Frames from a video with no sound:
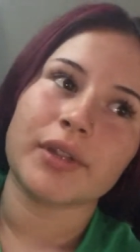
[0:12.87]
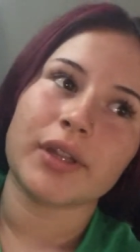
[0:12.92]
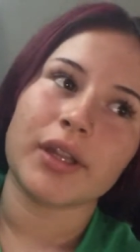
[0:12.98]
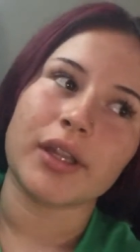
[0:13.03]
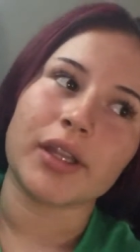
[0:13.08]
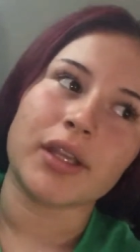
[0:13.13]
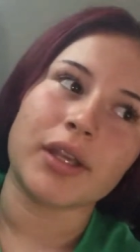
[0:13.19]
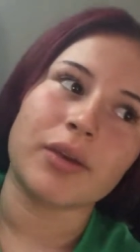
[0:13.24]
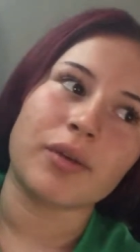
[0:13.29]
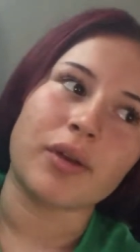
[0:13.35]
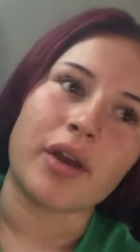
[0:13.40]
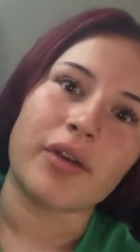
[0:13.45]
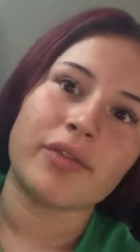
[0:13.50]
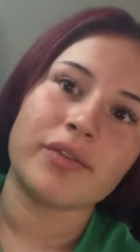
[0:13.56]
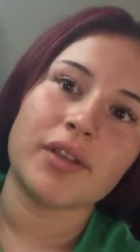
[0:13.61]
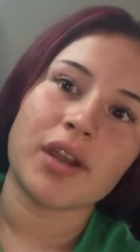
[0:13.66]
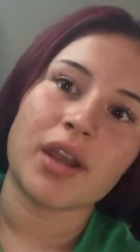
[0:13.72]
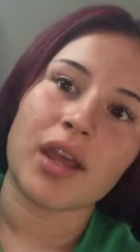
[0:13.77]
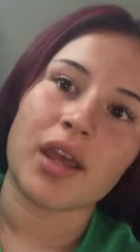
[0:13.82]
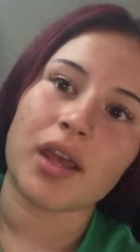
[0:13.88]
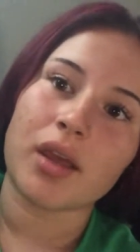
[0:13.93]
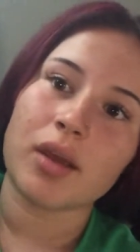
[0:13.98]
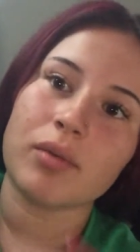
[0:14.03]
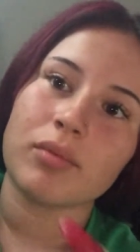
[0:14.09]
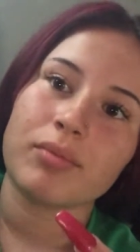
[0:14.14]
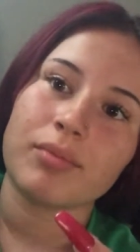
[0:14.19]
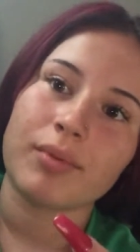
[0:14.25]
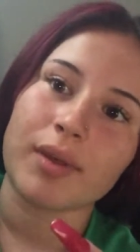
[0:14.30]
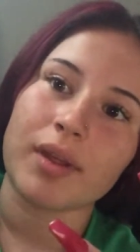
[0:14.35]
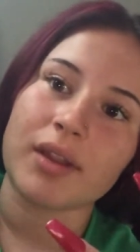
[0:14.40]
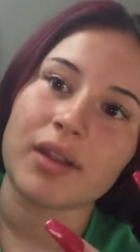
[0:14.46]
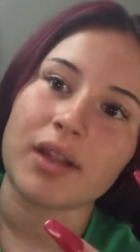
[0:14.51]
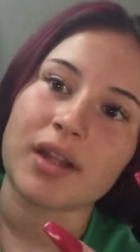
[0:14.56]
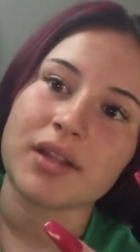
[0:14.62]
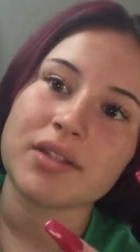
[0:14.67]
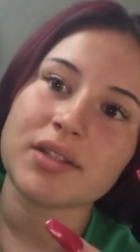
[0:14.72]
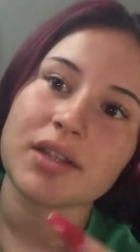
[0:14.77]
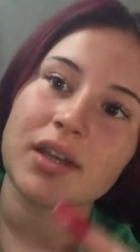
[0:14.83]
looking rough today, but
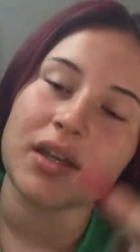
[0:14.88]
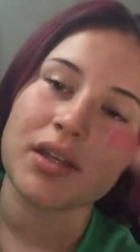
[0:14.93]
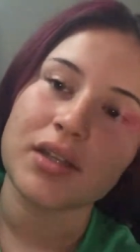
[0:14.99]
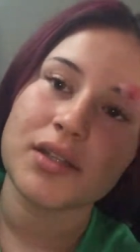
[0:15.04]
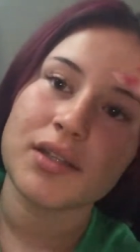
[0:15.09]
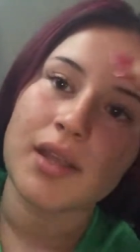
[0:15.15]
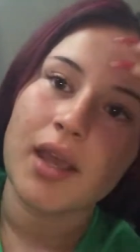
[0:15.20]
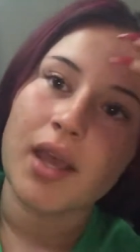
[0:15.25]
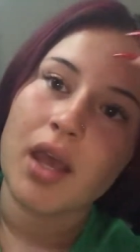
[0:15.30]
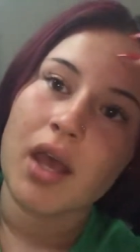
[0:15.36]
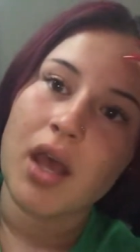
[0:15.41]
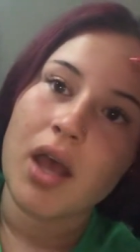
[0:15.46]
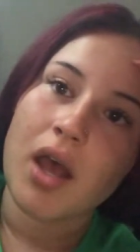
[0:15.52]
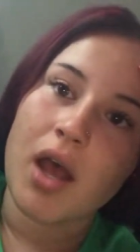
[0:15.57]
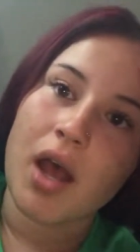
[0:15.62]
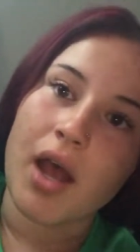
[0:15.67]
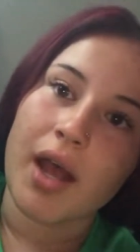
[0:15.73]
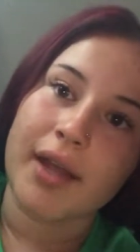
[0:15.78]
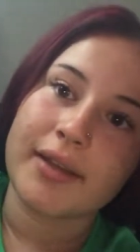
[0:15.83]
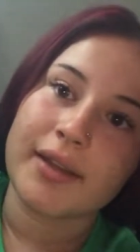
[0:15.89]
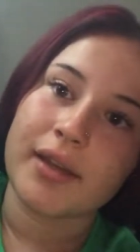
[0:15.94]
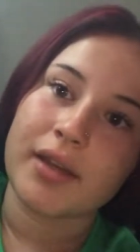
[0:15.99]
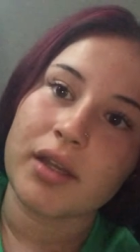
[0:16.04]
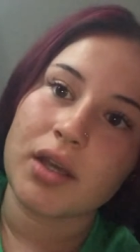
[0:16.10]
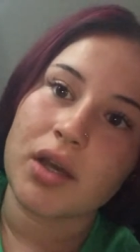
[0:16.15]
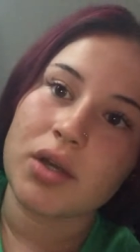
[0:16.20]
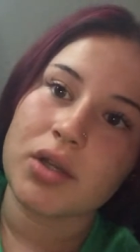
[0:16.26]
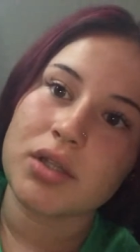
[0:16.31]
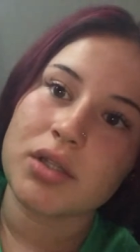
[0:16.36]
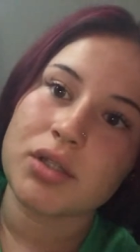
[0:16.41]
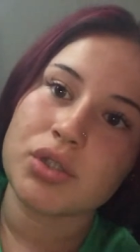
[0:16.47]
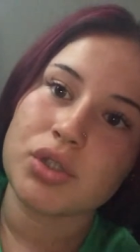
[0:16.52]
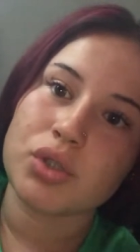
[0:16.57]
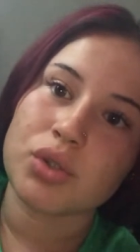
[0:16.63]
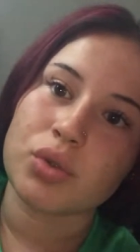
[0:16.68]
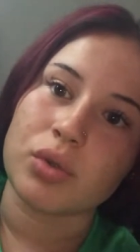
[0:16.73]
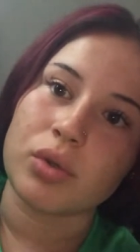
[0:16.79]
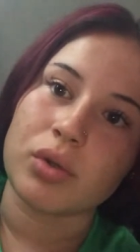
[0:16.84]
that's because I didn't go to
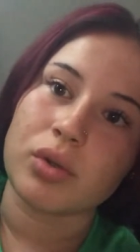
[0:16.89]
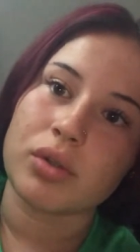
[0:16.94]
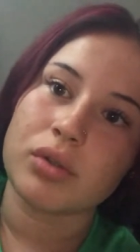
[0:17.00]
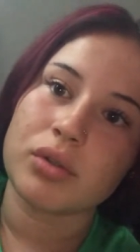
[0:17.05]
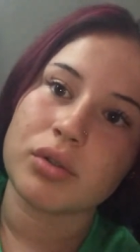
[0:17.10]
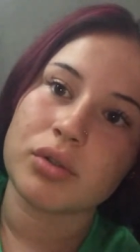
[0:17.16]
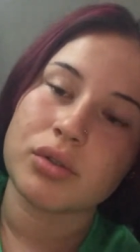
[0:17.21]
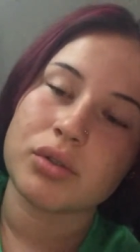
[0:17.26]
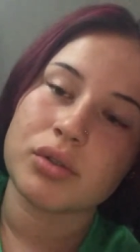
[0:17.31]
school.